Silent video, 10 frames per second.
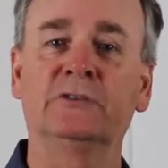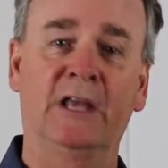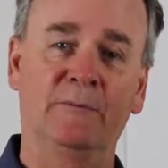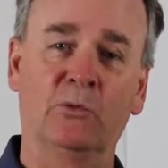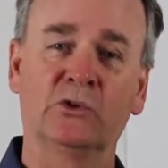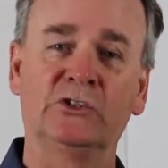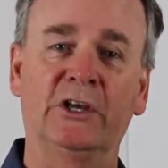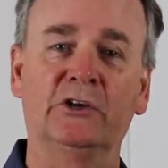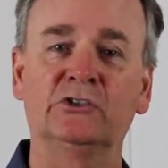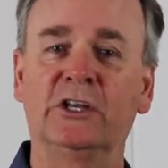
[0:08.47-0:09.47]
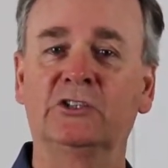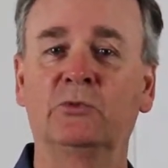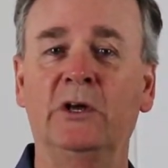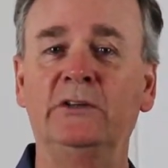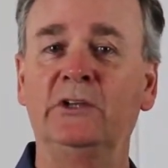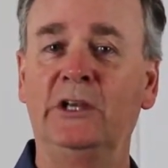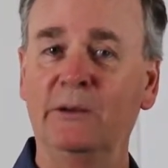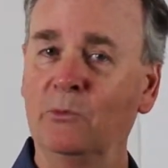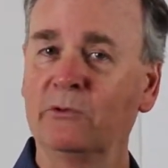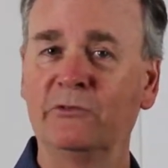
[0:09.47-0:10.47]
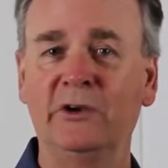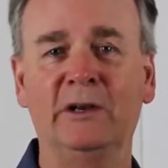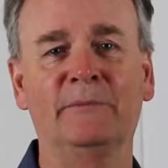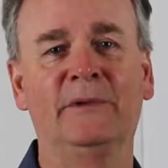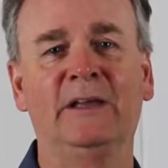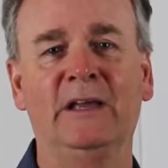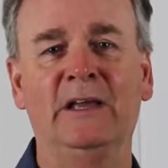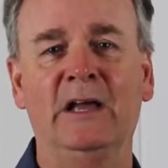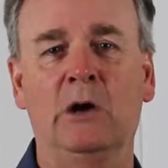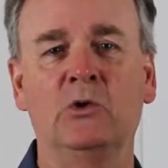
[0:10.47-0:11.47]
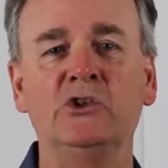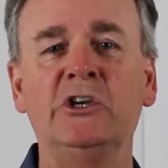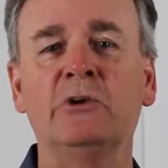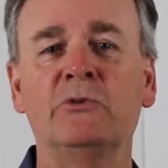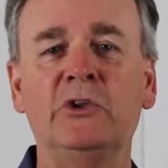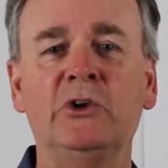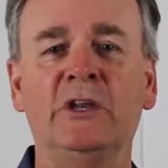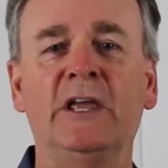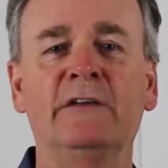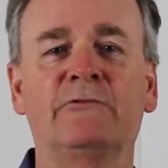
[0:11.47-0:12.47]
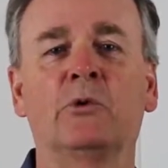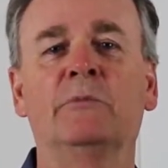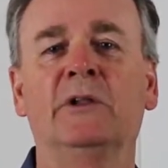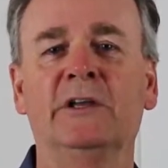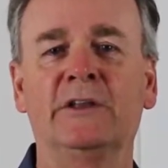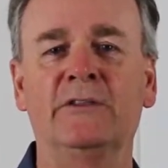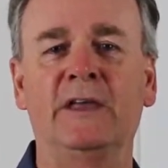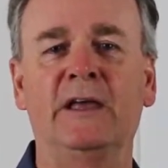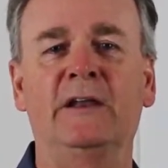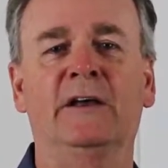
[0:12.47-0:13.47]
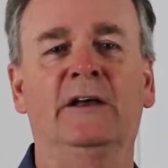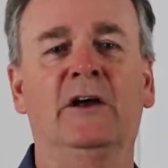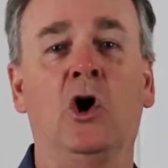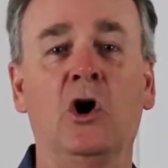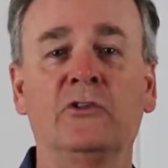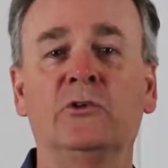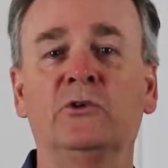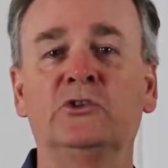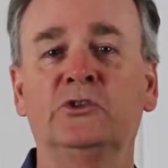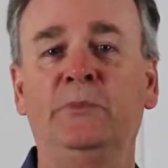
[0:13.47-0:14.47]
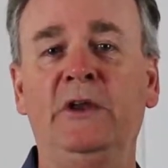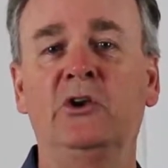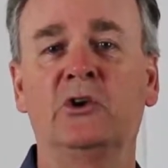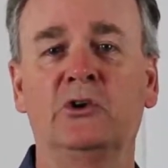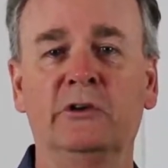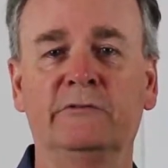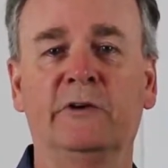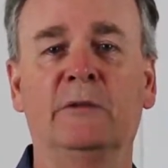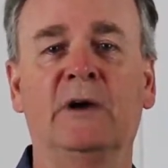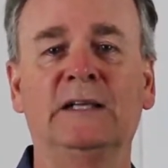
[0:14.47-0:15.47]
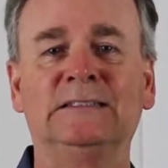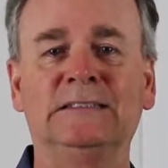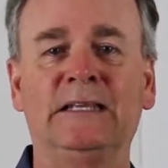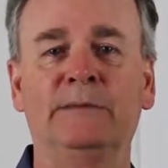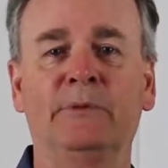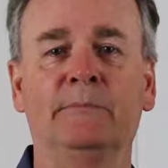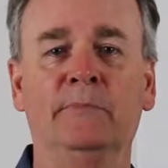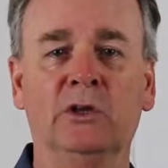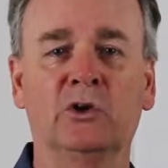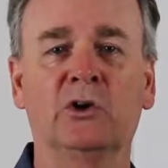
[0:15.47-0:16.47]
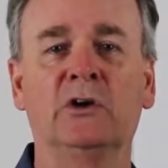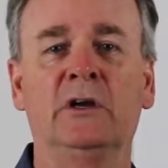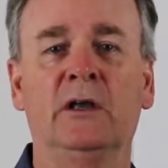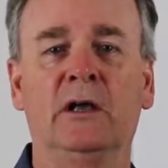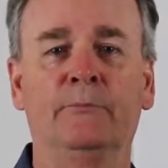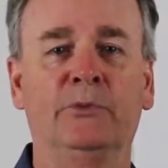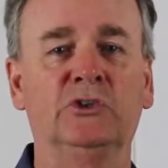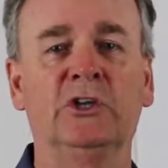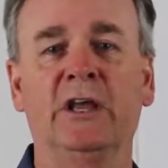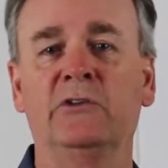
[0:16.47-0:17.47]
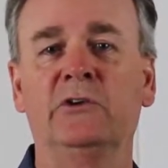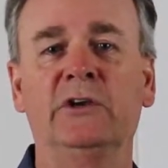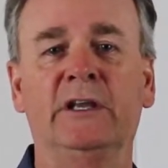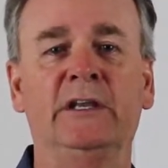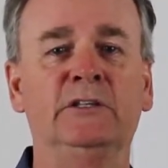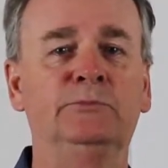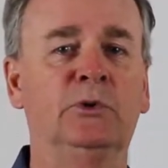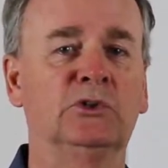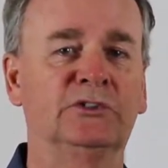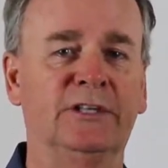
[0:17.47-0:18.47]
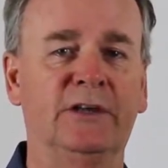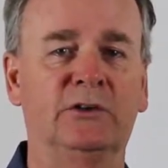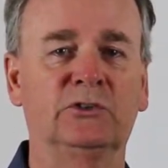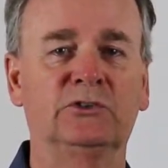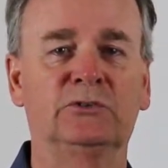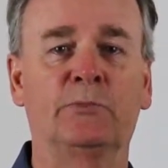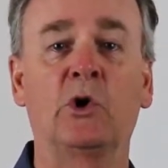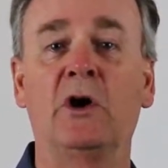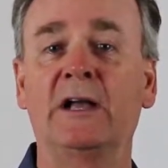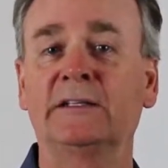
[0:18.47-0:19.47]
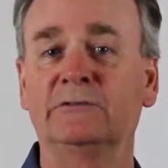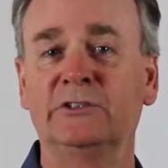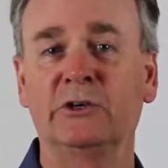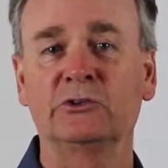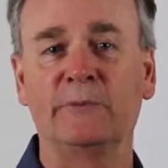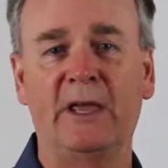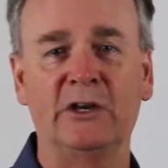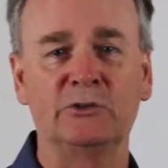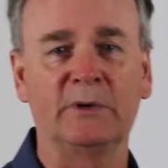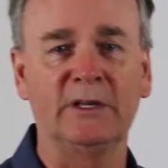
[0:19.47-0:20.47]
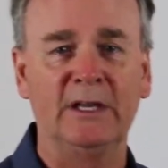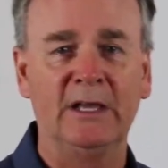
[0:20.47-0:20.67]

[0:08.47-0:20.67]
You get more sales, and guess what? You get more freedom. I want to share with you today a formula that author, speaker, and good friend of mine, Skip Miller, put together in his book, Proactive Sales Management.